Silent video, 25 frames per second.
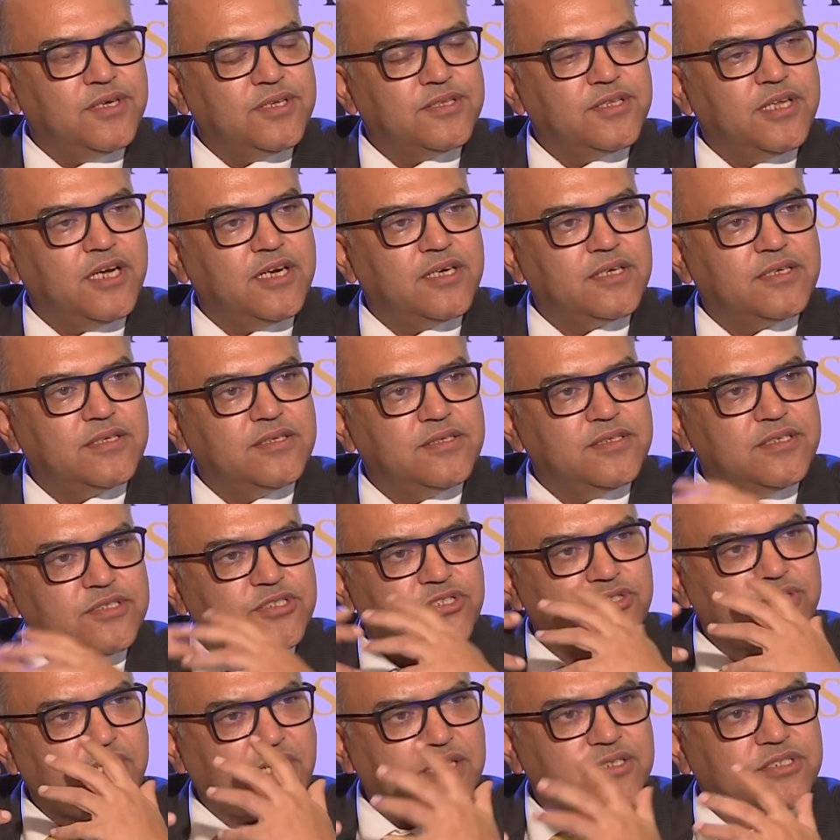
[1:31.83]
that the
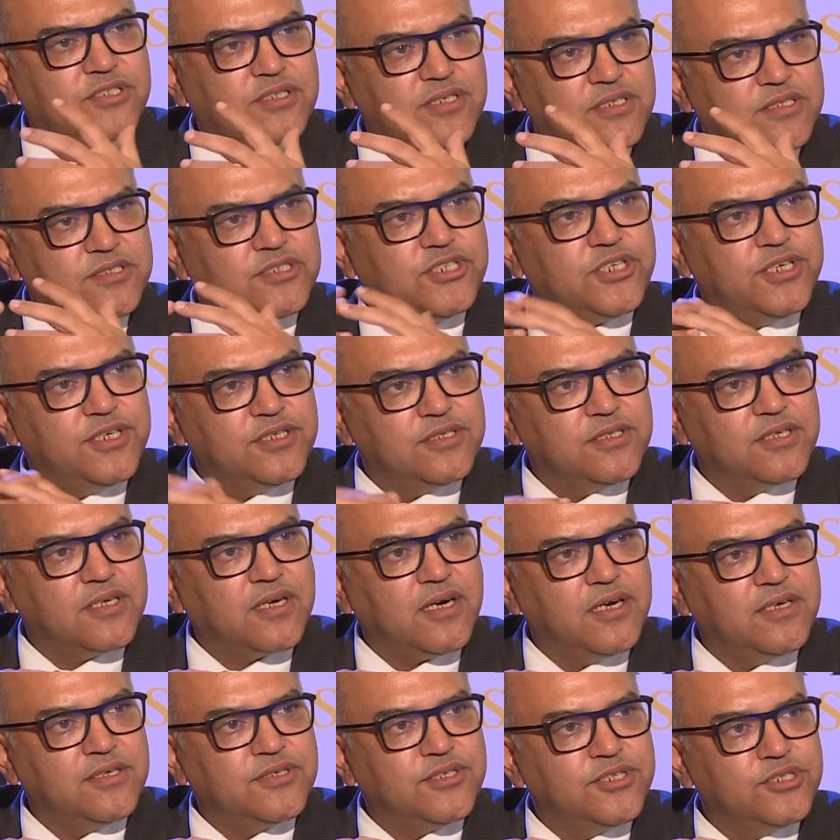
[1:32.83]
structural change the
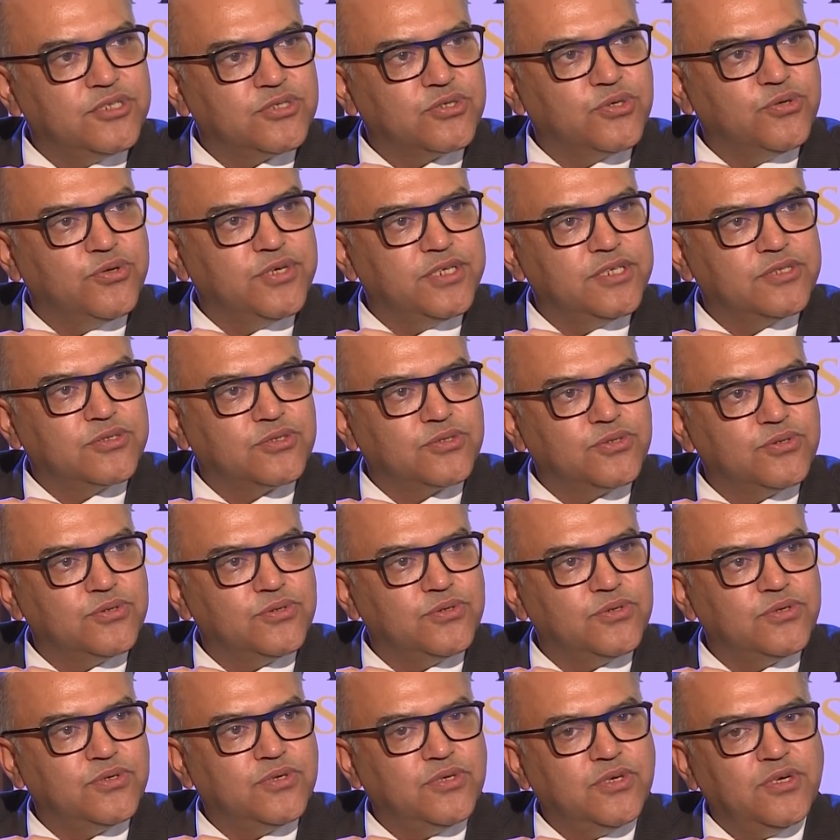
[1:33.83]
country is going
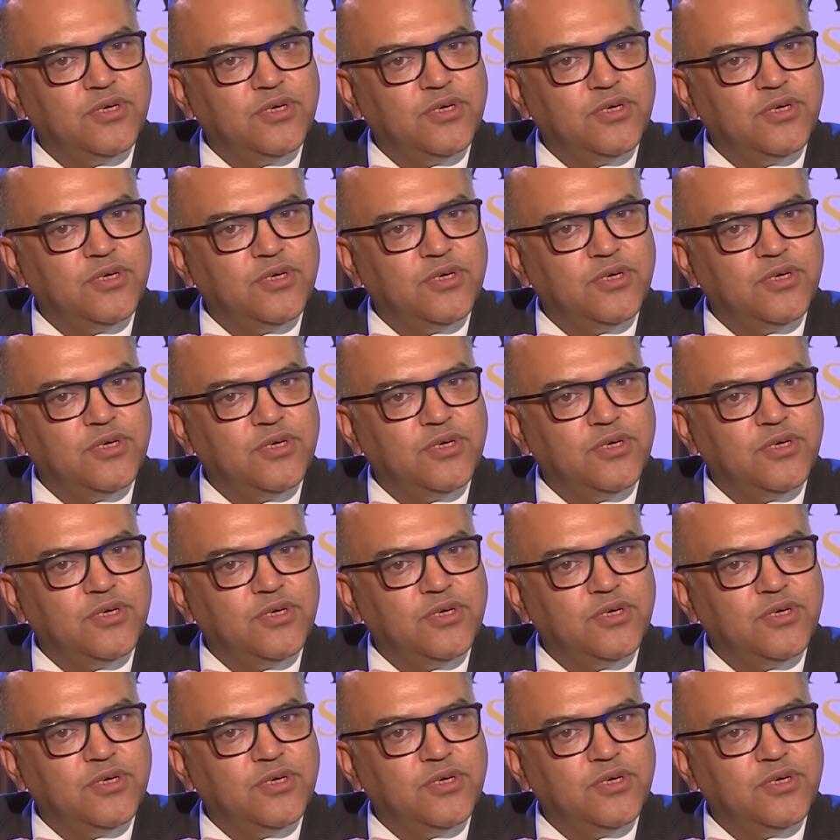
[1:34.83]
through,